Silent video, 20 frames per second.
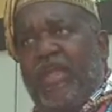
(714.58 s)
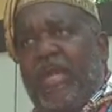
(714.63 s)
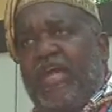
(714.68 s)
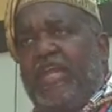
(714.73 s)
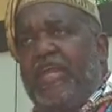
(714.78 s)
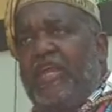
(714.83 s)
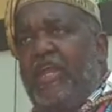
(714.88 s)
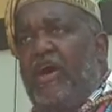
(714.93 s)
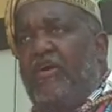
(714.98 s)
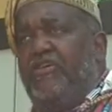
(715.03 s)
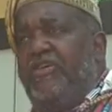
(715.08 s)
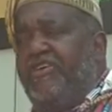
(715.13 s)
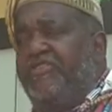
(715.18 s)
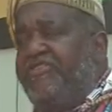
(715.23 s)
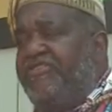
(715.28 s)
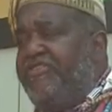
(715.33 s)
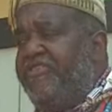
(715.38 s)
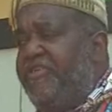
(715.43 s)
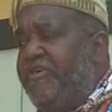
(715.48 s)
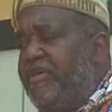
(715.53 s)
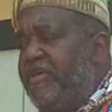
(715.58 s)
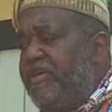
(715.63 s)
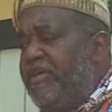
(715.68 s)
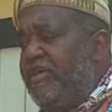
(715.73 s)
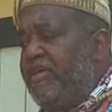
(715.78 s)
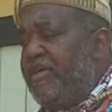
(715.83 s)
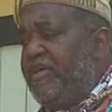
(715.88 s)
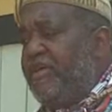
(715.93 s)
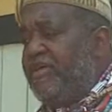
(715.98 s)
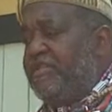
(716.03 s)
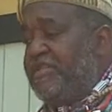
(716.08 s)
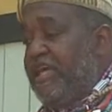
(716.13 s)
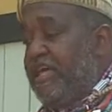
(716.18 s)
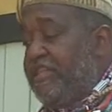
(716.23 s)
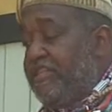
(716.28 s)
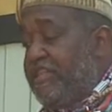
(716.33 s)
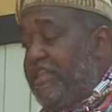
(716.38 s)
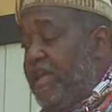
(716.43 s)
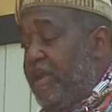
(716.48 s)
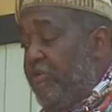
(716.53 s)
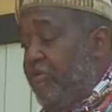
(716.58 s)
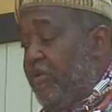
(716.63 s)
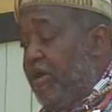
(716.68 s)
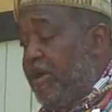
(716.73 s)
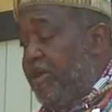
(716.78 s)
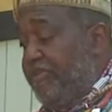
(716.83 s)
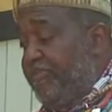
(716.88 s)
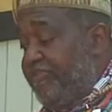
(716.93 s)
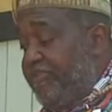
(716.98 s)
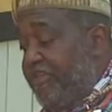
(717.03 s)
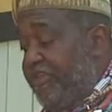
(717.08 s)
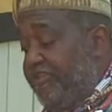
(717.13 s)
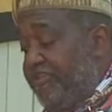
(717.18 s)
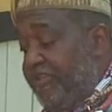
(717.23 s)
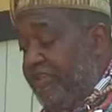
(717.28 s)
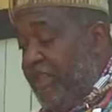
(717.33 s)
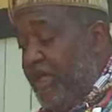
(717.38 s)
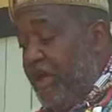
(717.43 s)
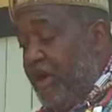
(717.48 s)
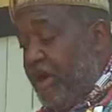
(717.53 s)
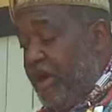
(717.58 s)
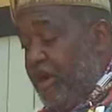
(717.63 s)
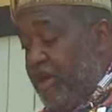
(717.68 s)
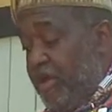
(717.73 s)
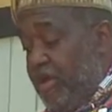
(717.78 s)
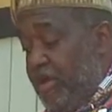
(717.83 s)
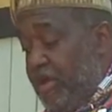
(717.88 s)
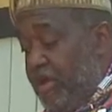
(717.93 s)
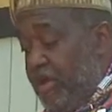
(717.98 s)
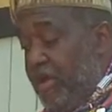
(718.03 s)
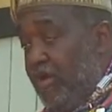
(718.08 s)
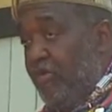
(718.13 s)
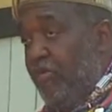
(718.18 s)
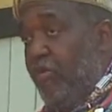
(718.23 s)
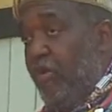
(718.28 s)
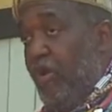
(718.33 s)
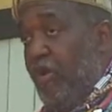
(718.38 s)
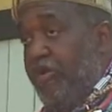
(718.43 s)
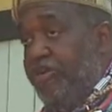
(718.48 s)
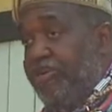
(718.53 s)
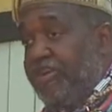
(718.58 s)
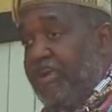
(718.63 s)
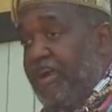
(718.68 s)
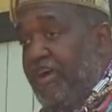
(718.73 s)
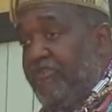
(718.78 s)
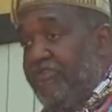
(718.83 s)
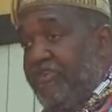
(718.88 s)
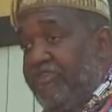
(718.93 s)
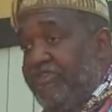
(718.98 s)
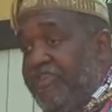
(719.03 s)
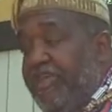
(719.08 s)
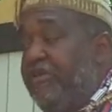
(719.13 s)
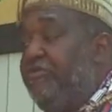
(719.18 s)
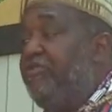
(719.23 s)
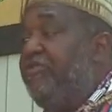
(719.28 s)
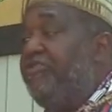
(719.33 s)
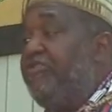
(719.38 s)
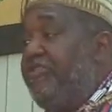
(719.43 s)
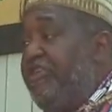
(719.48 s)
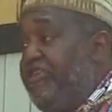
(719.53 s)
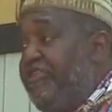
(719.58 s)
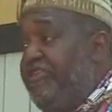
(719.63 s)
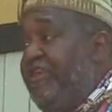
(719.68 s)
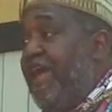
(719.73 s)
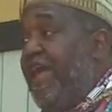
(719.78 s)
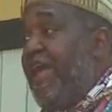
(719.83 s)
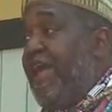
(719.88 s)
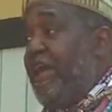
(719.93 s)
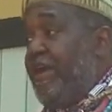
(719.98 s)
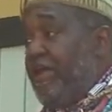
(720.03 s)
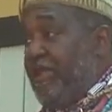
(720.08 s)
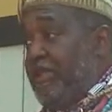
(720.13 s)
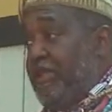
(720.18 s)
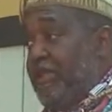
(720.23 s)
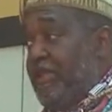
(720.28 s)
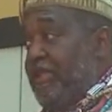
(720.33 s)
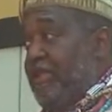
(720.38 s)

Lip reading: and he noticed that there was this long, wart-covered, it was the tail